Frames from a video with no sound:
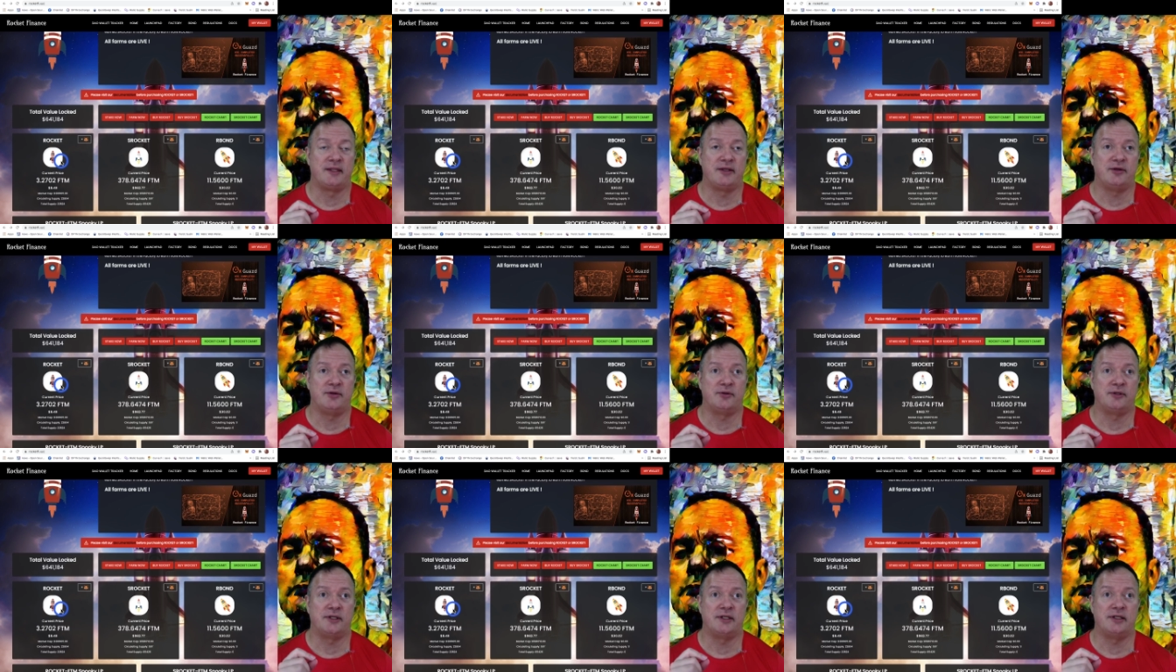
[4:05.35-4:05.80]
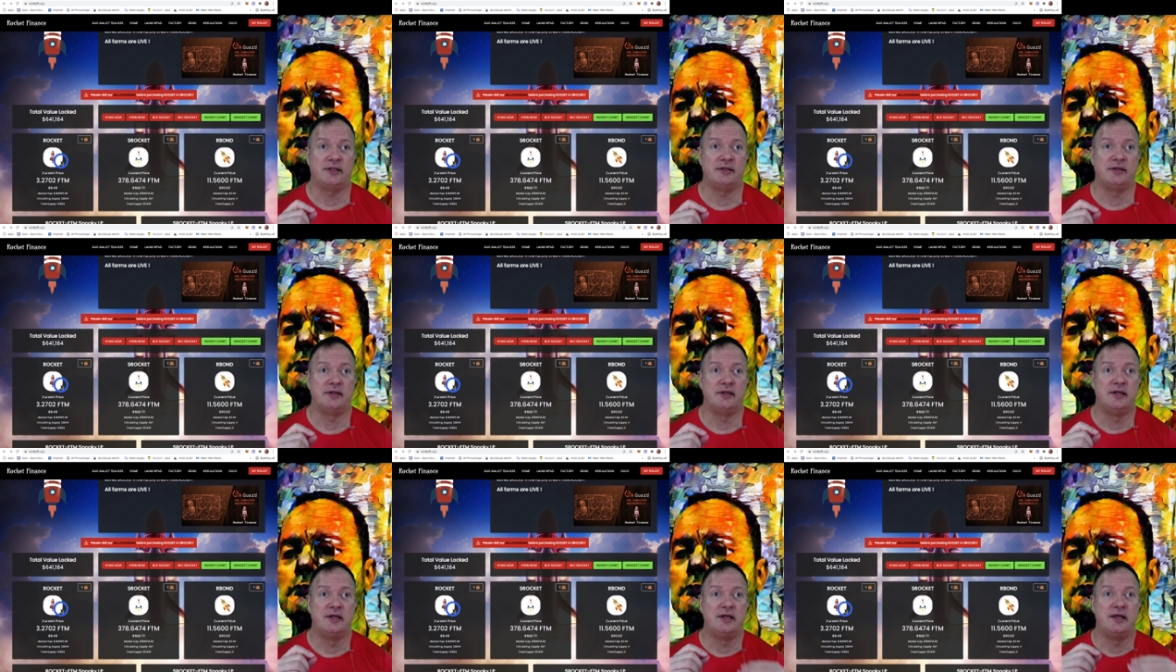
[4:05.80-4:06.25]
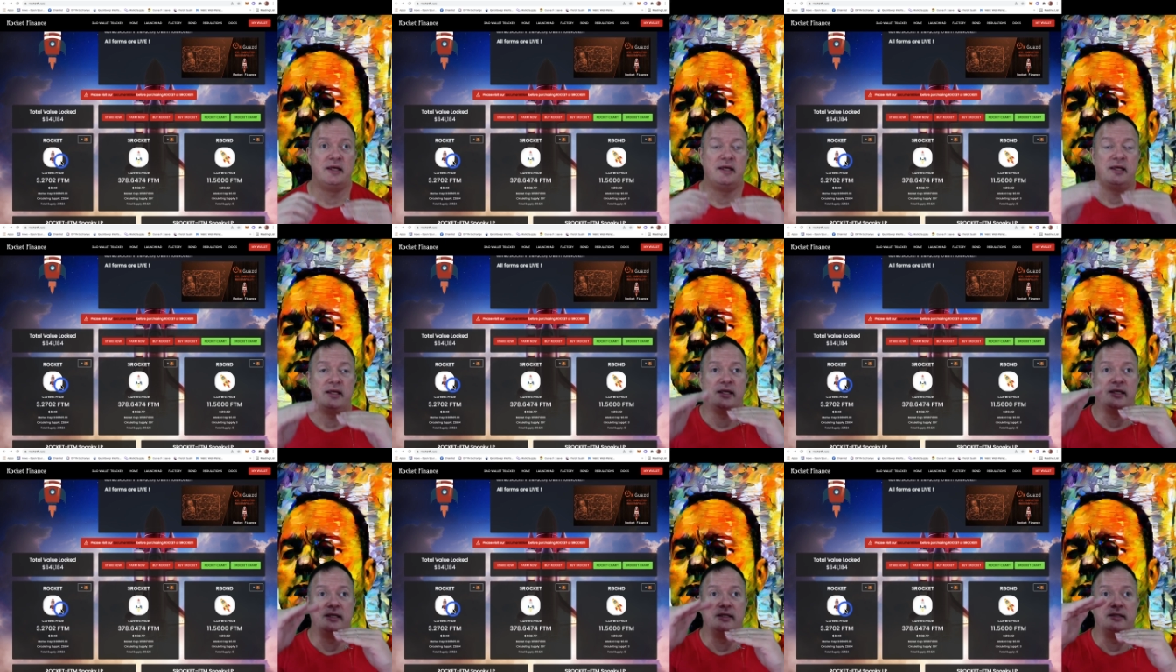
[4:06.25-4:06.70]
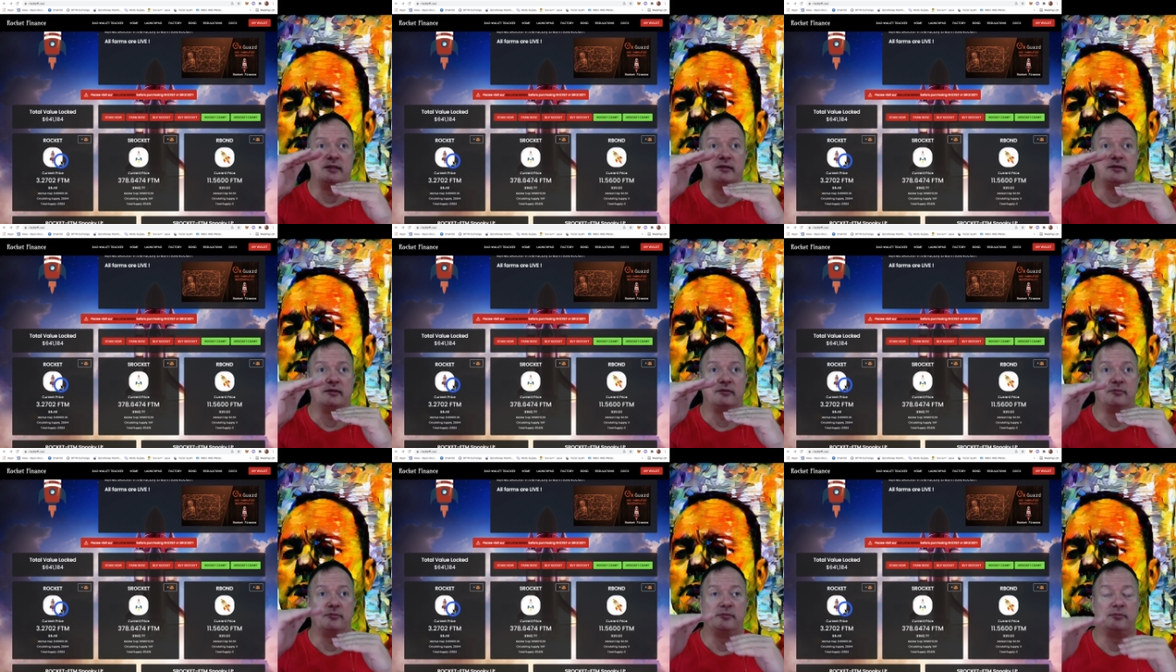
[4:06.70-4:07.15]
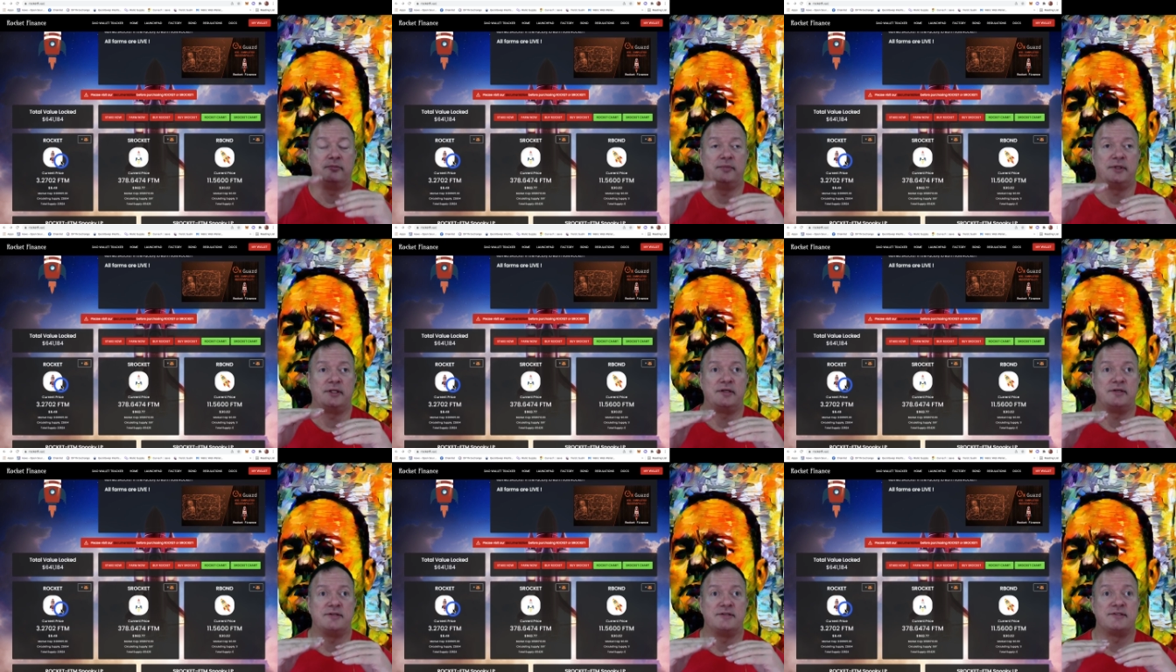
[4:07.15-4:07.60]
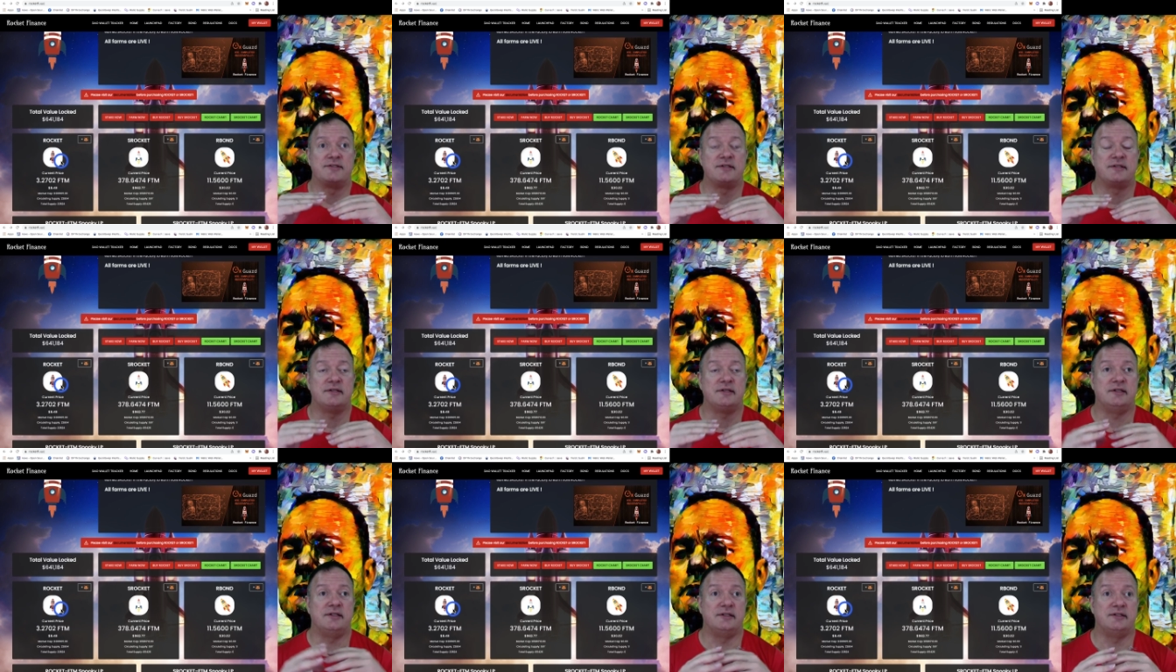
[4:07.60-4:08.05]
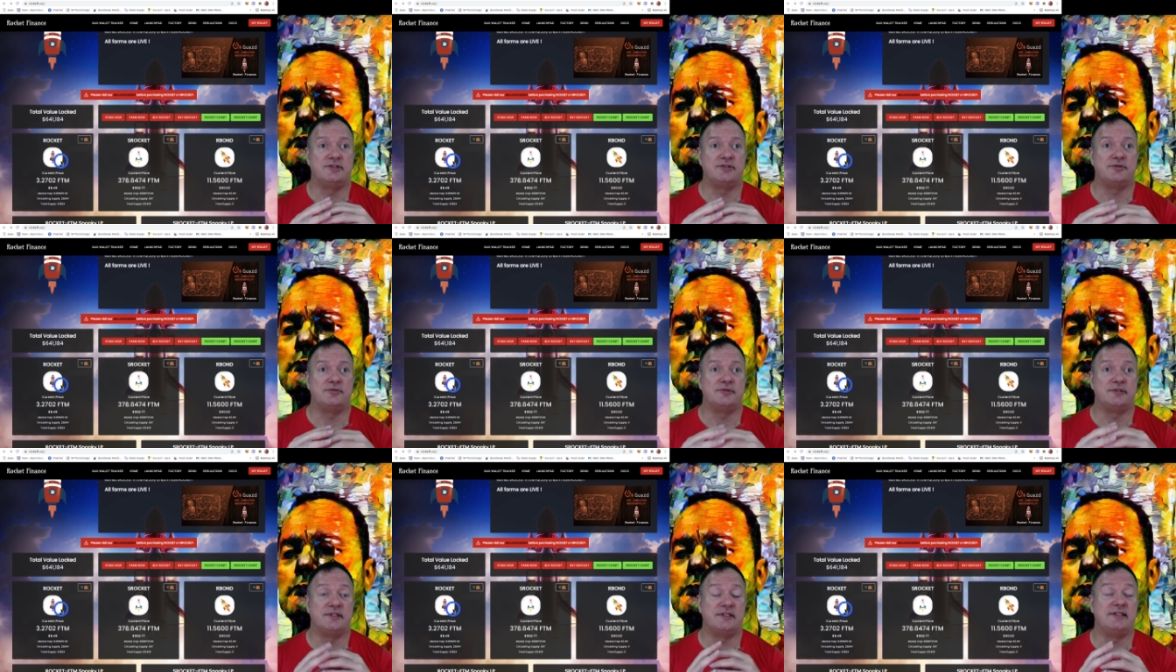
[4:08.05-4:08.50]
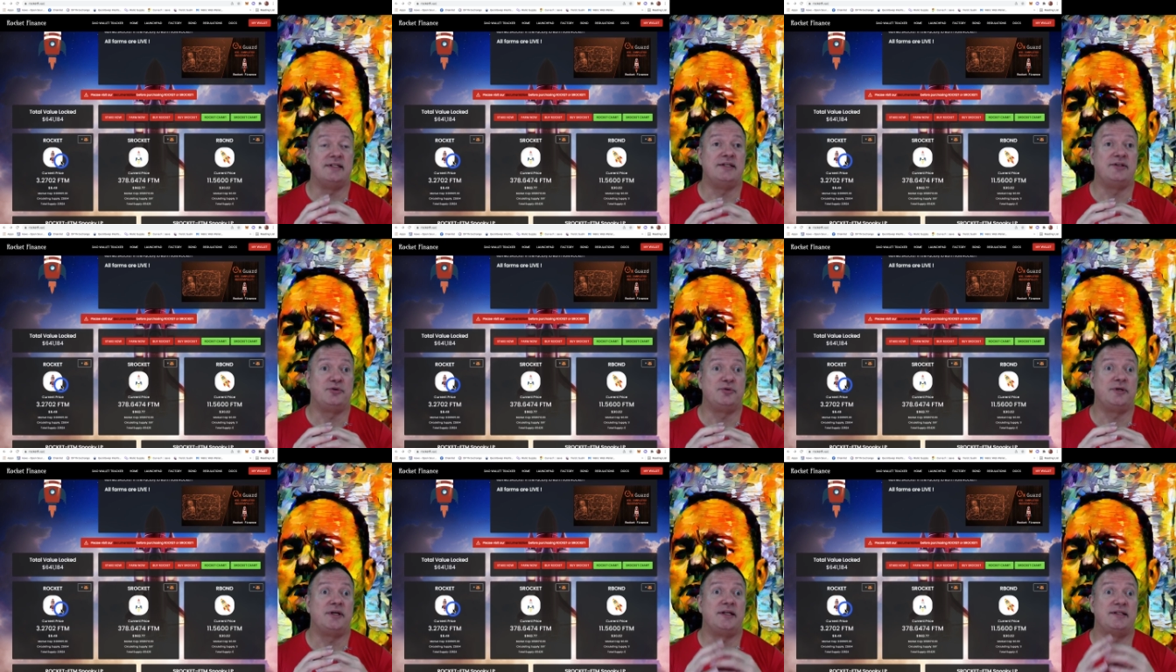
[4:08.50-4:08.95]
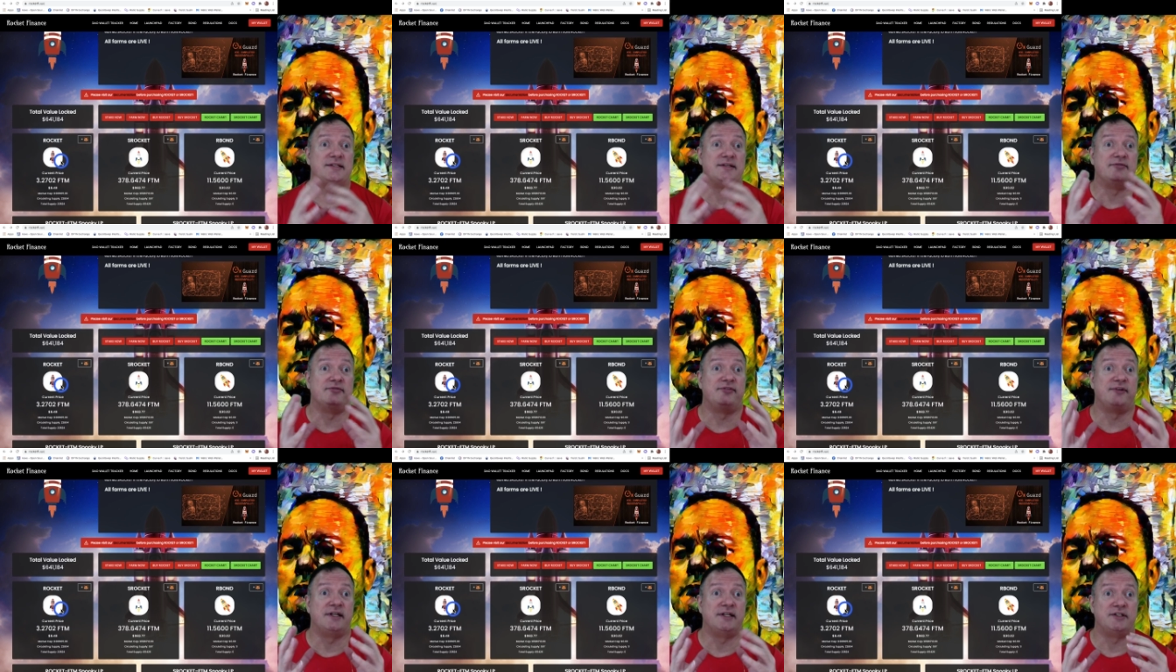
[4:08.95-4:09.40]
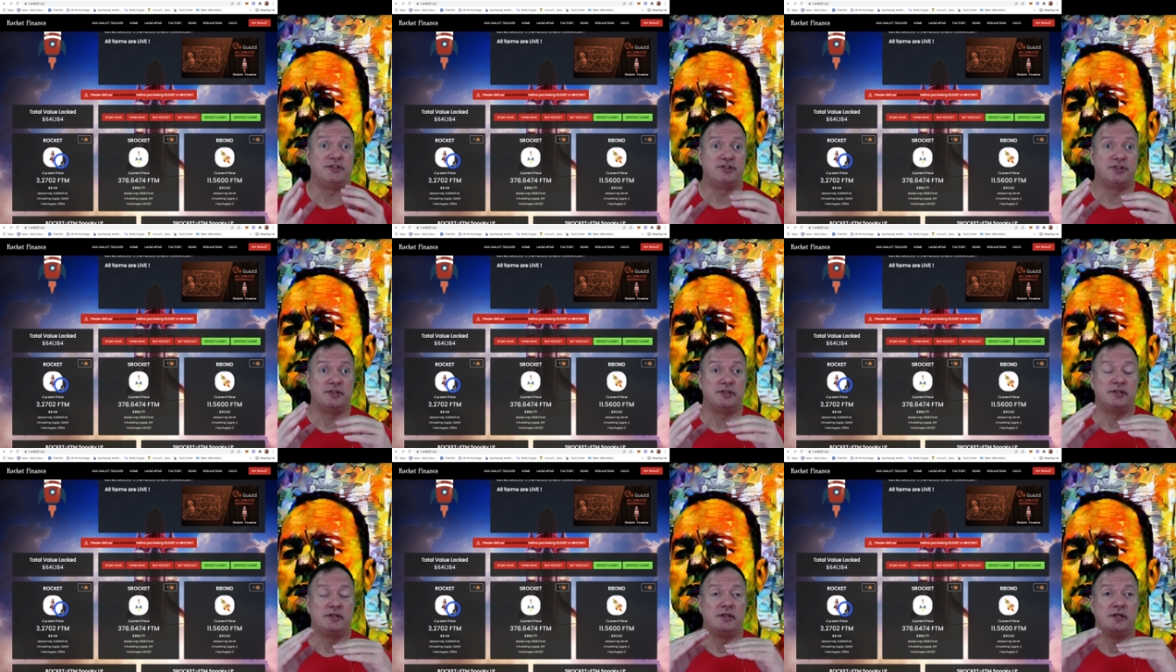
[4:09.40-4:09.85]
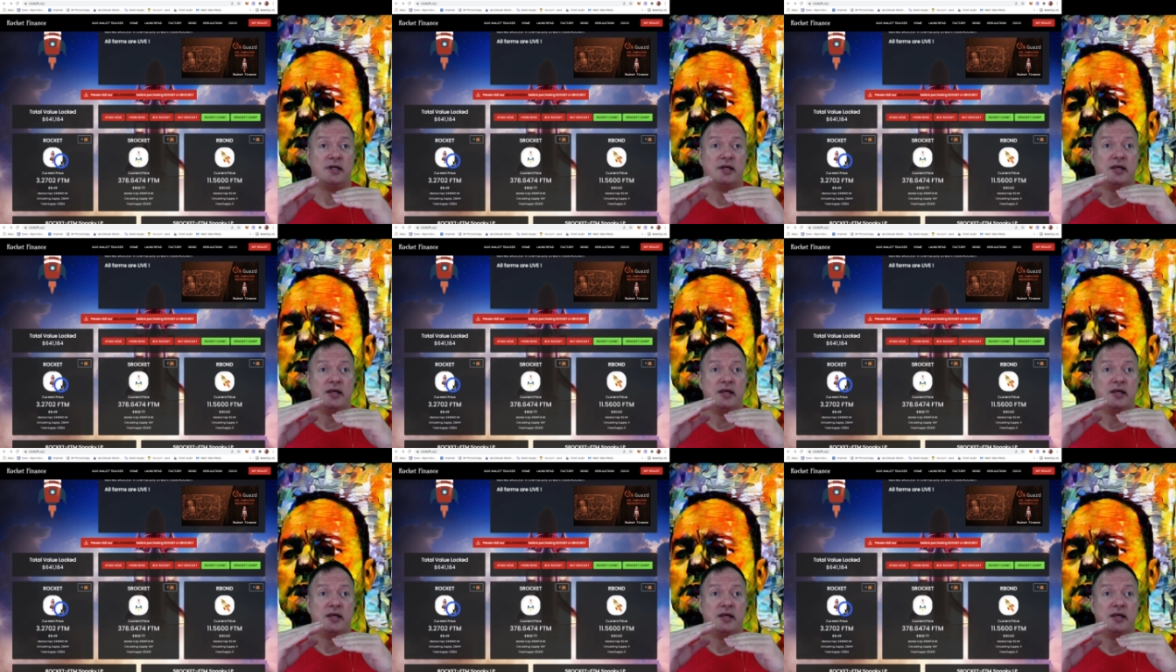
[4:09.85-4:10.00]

Okay, and because so it creates inflation,